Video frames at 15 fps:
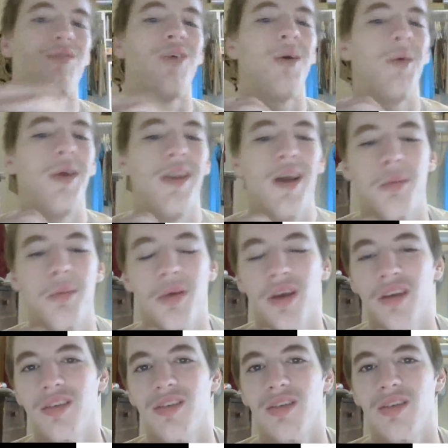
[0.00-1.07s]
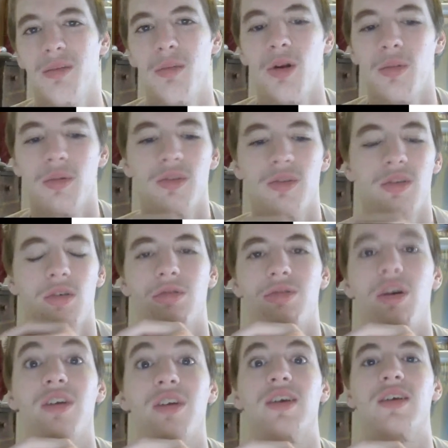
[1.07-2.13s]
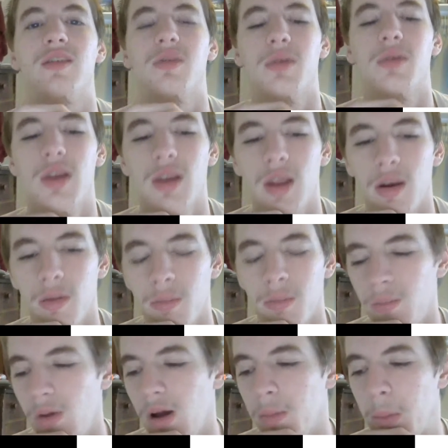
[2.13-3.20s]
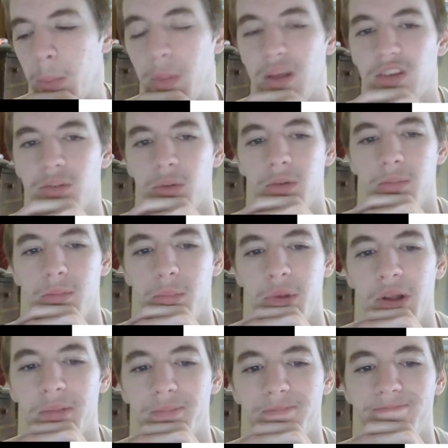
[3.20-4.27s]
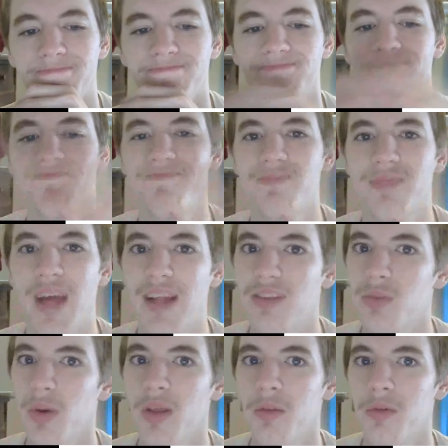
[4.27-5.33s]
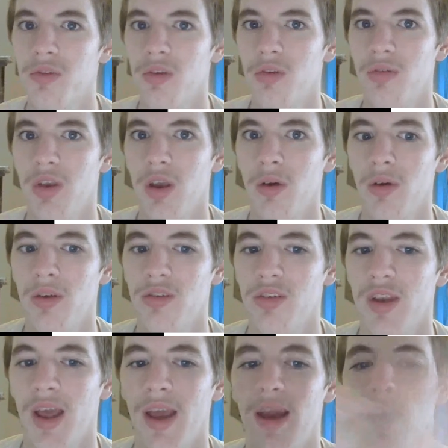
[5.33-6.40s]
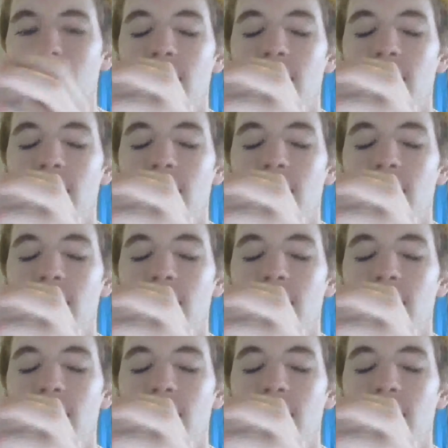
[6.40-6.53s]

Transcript: that right now because the modem is so faulty, so we need to get a replacement, but that's why there was no video yesterday.